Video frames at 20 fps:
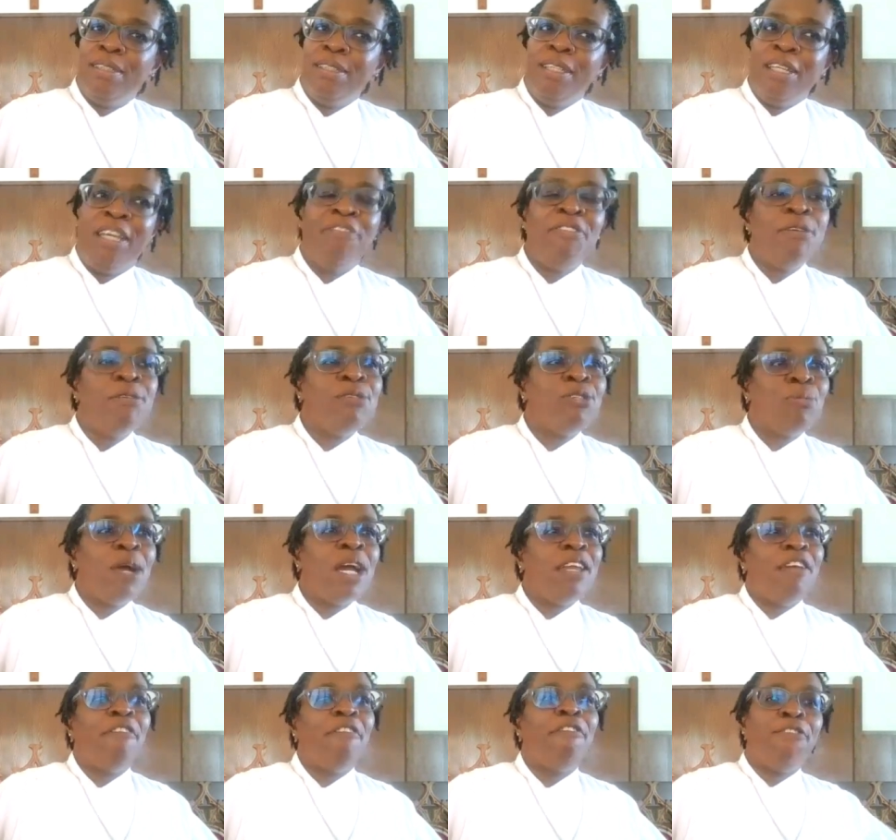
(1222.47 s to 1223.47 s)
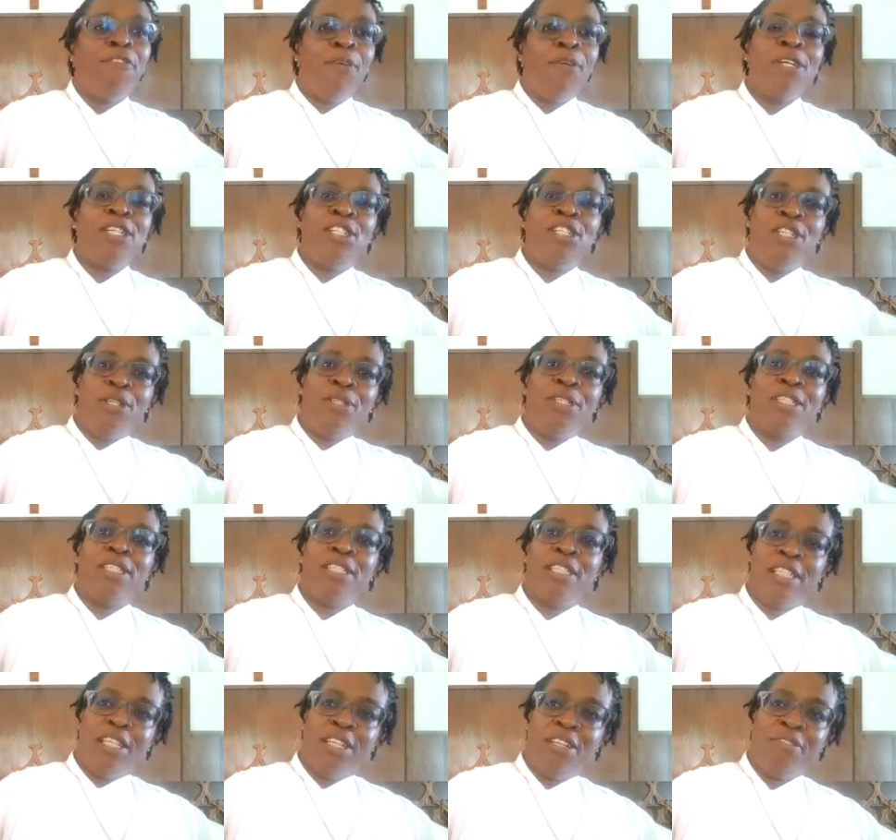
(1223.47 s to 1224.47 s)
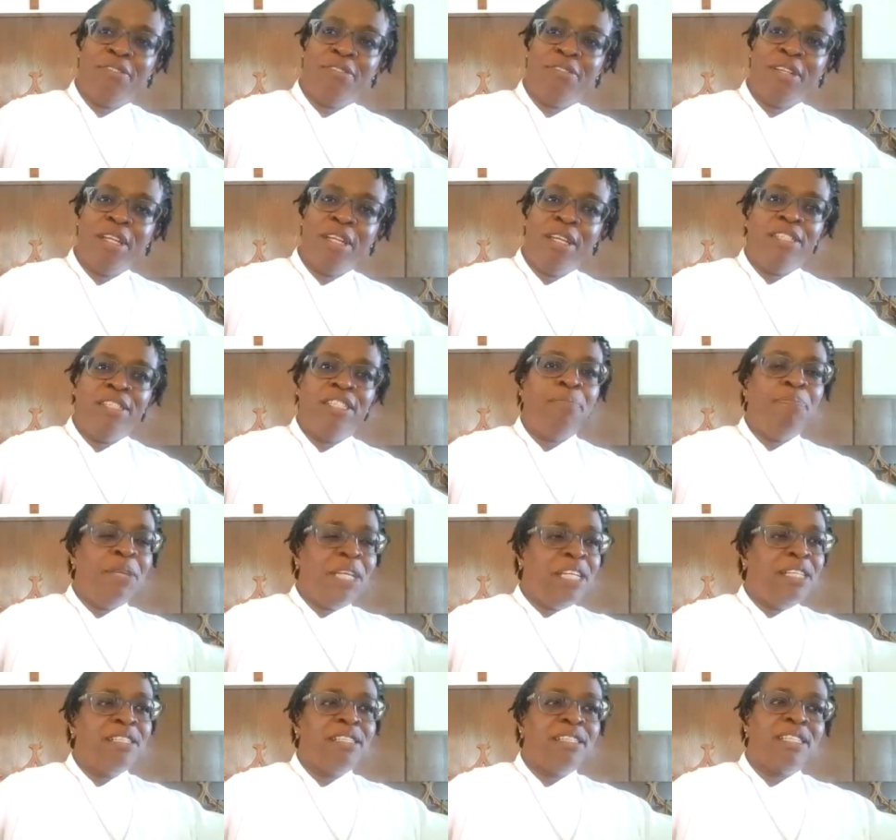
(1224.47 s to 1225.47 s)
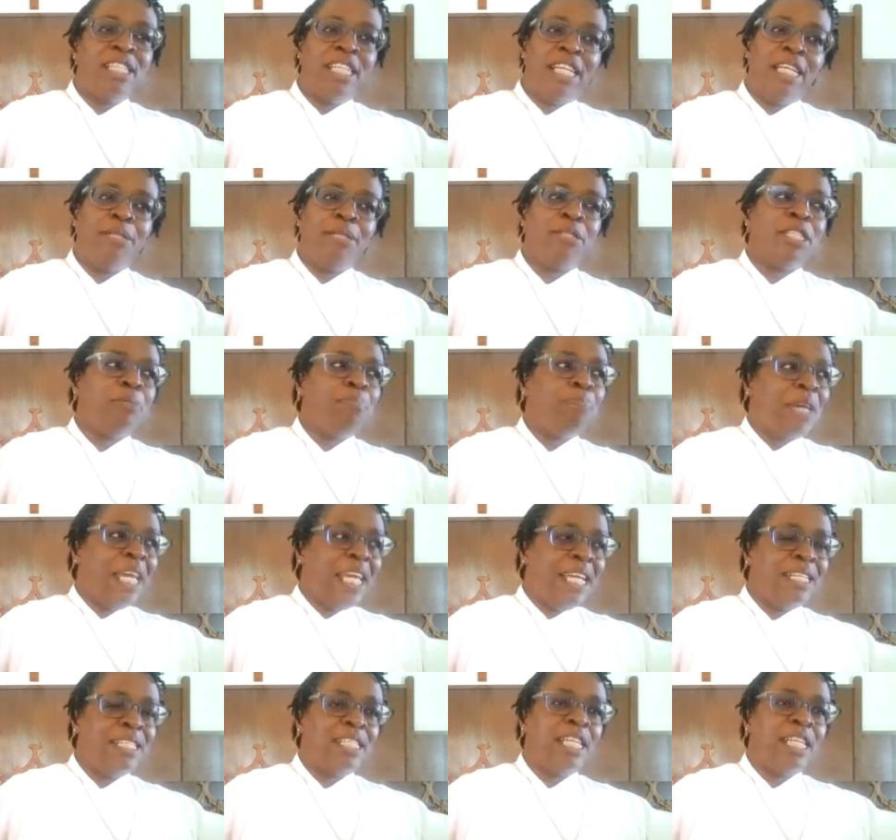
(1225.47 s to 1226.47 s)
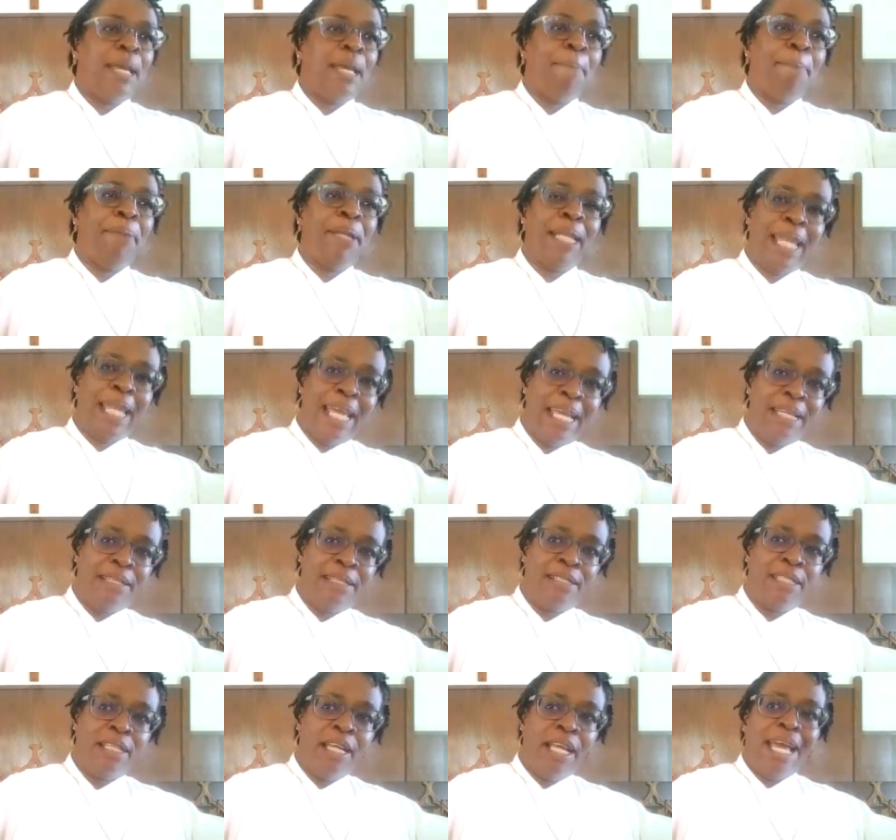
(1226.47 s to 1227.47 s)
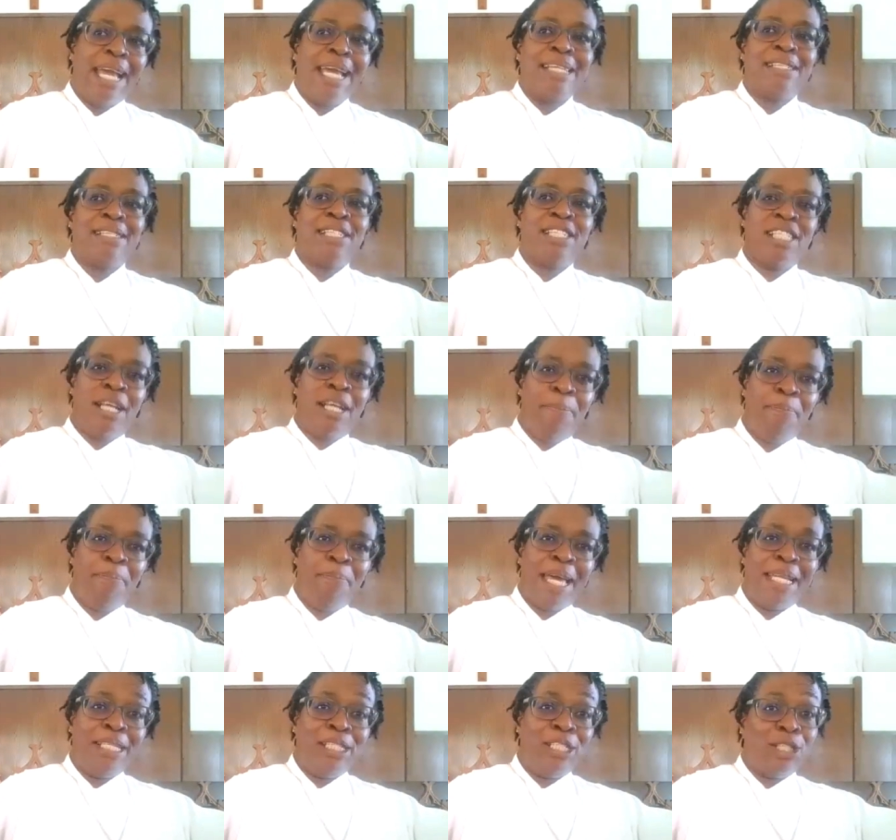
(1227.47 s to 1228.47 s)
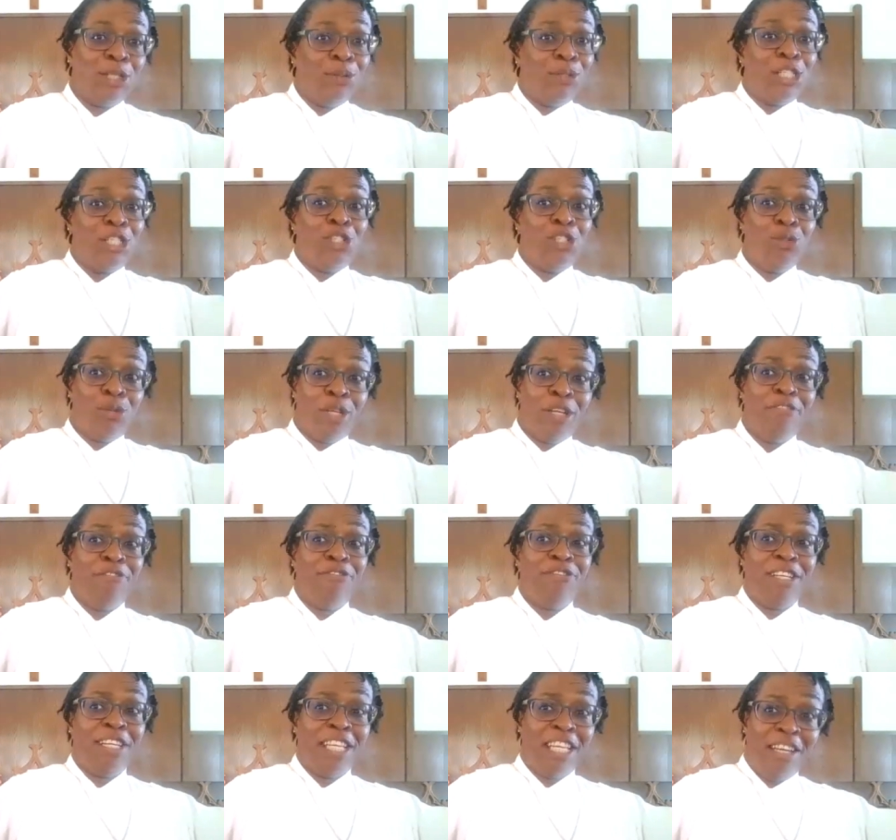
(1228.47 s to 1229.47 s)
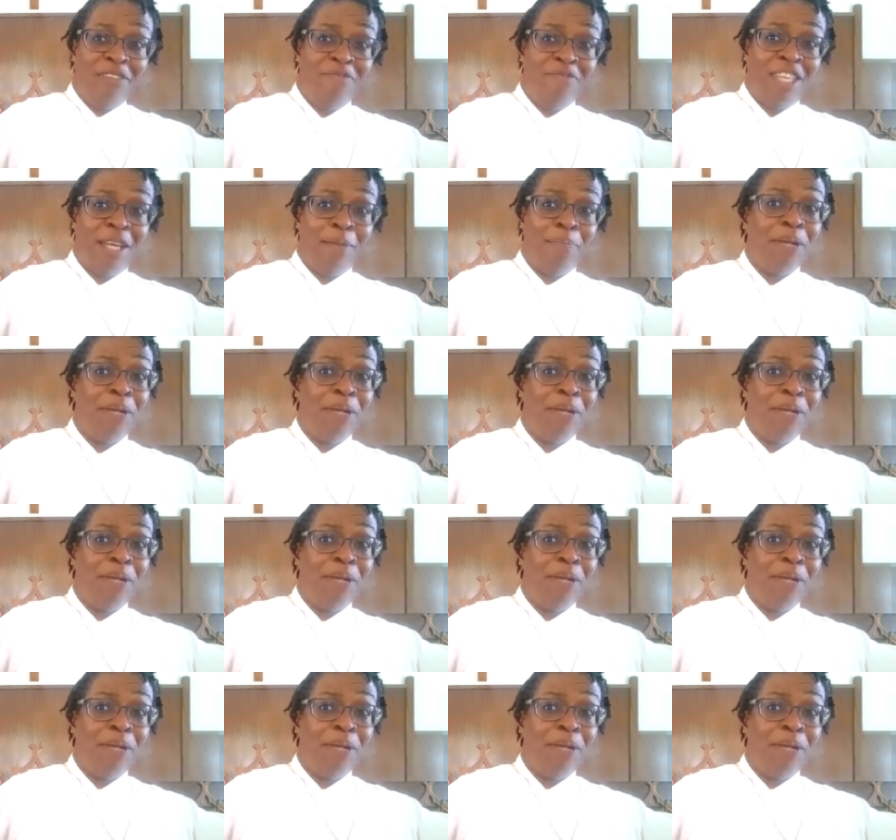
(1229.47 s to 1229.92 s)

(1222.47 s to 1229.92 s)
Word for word: If you're trying to force yourself to be in the same space and place as somebody so that you can forgive them.